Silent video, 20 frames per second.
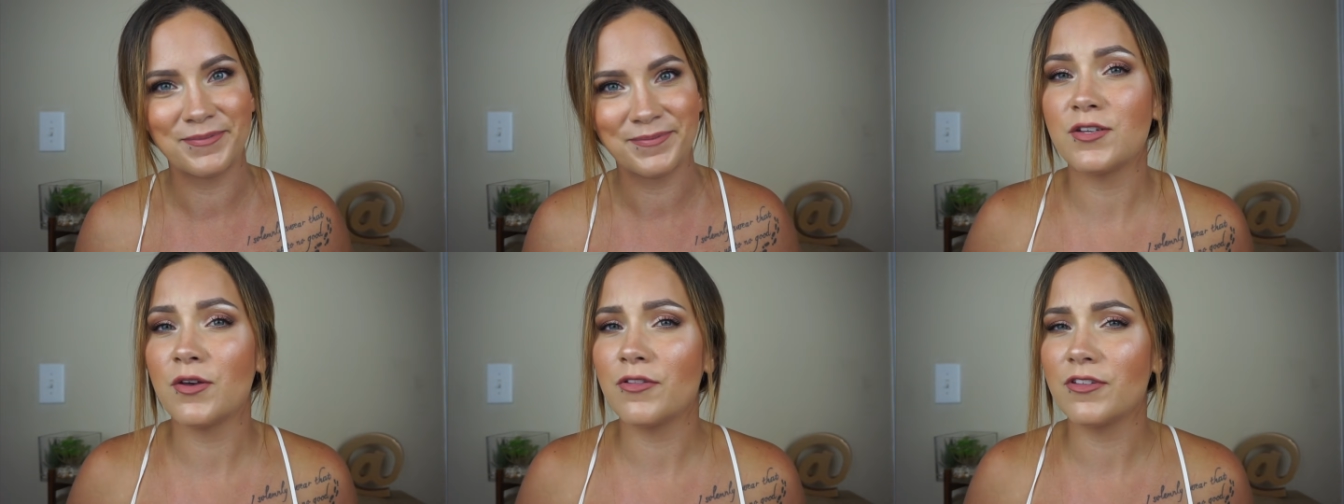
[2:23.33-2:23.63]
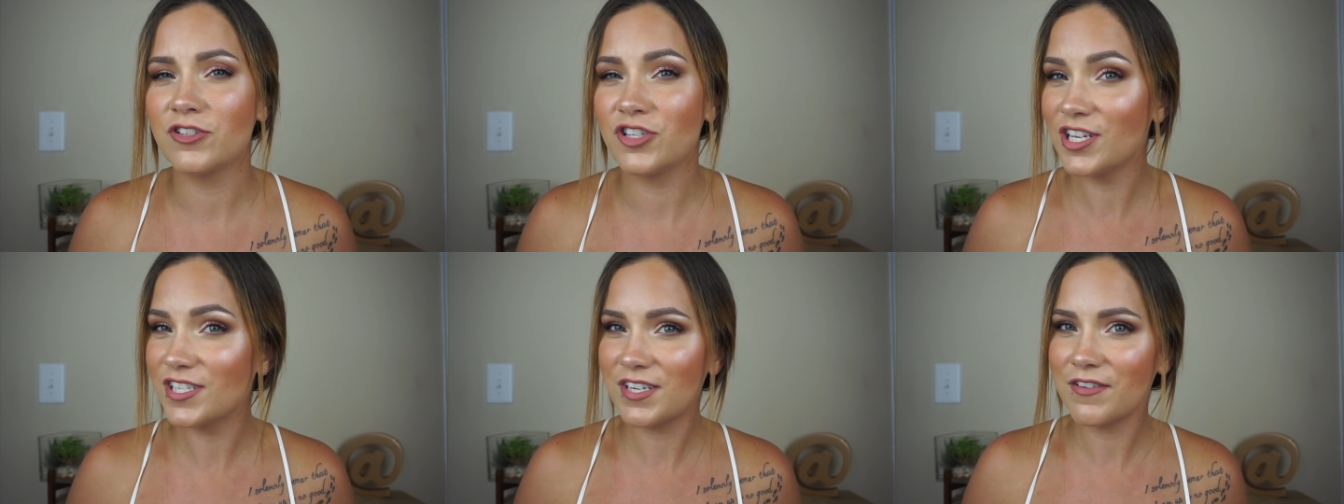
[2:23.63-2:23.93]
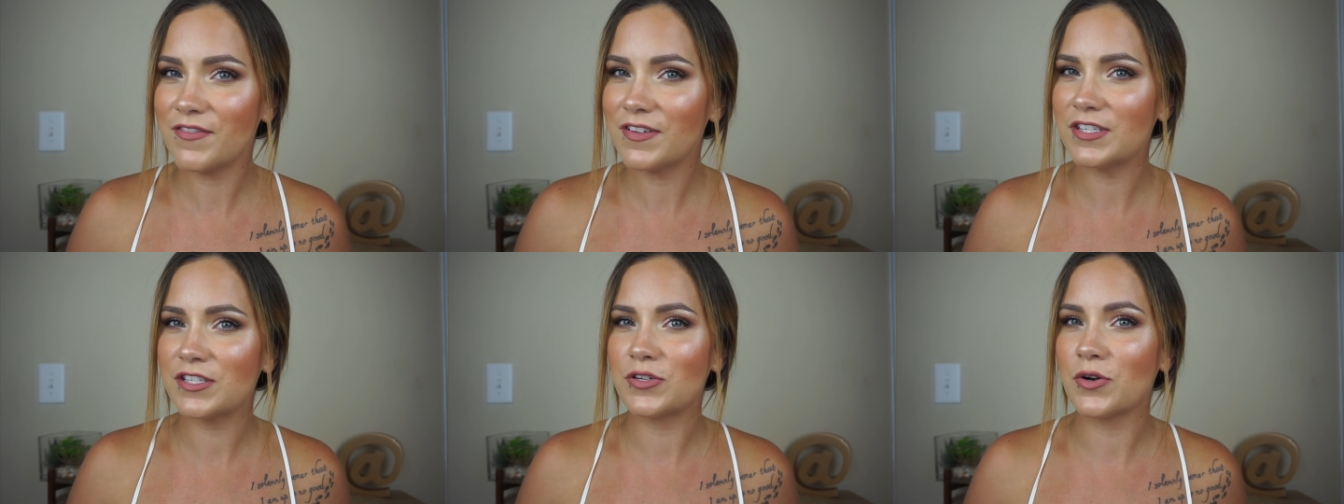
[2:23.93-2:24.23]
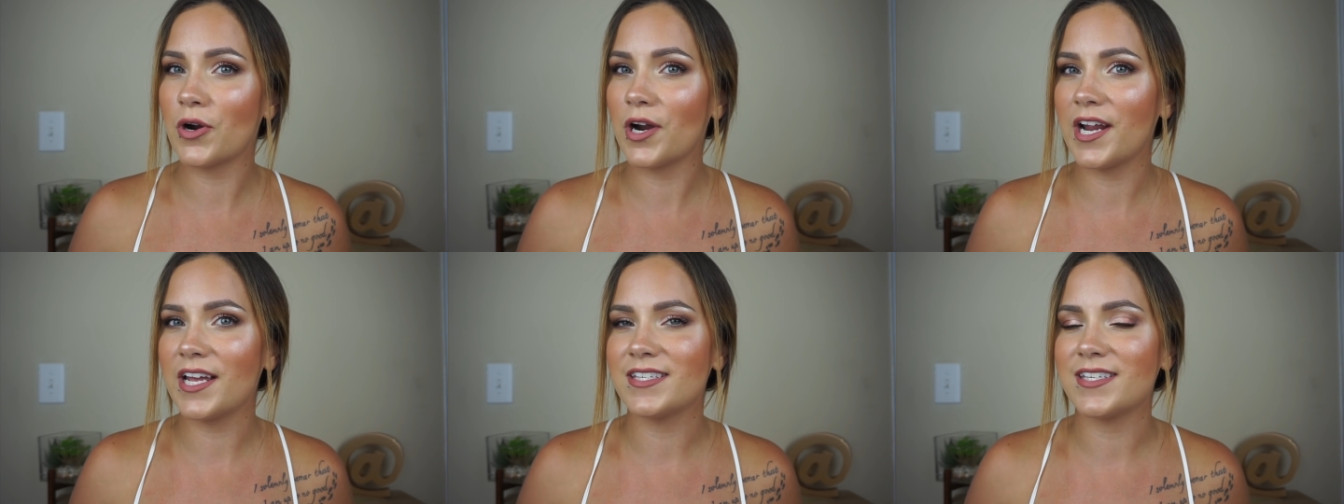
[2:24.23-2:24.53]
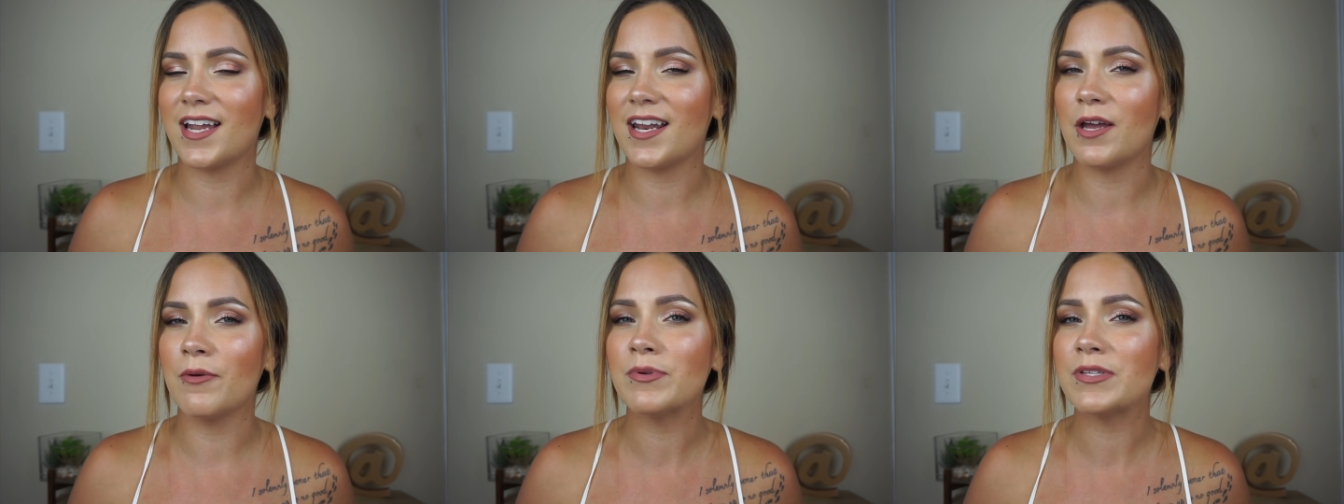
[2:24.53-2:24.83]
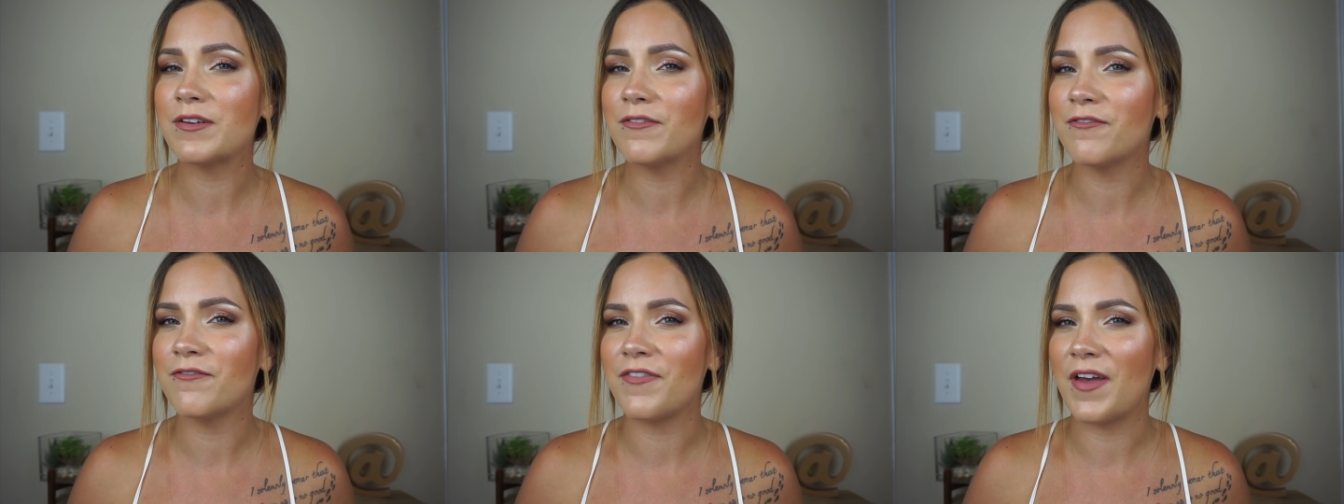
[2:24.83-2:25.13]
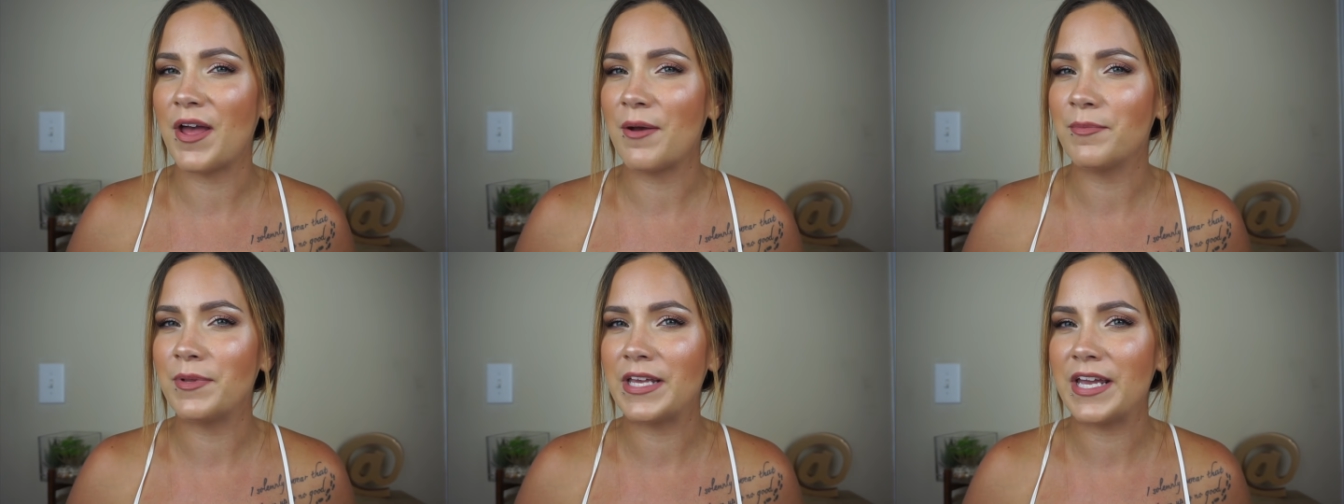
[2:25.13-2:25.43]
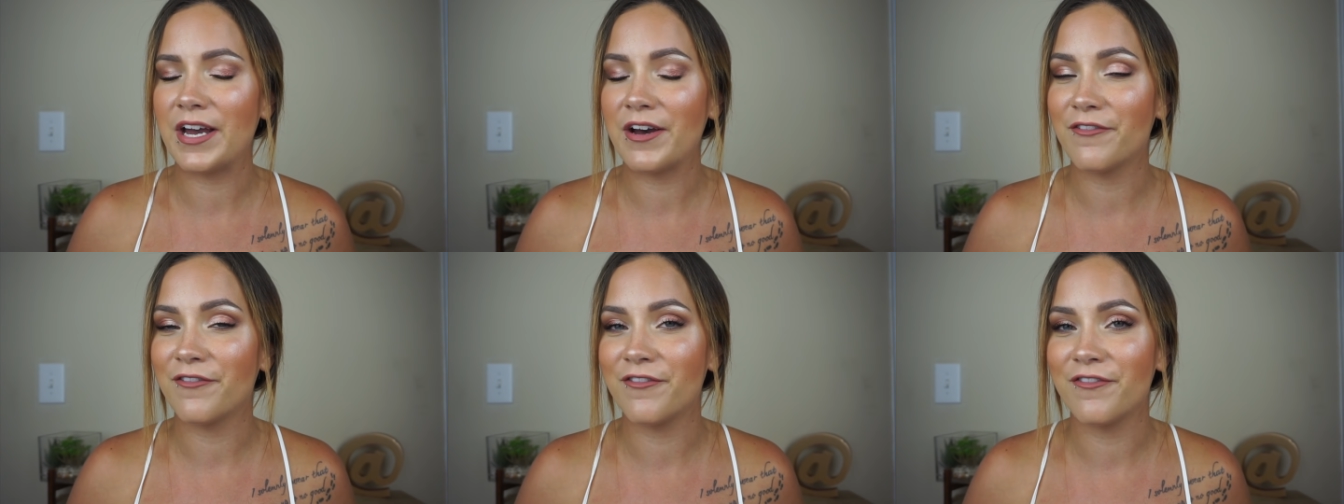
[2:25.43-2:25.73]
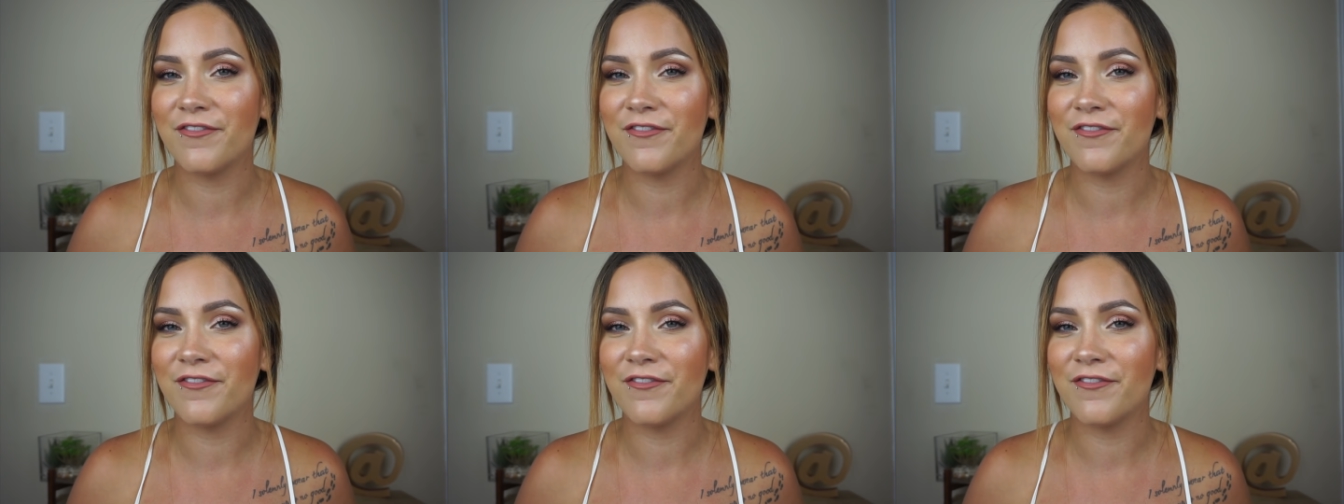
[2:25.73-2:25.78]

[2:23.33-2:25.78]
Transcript: So the gist of the story is that it was a family of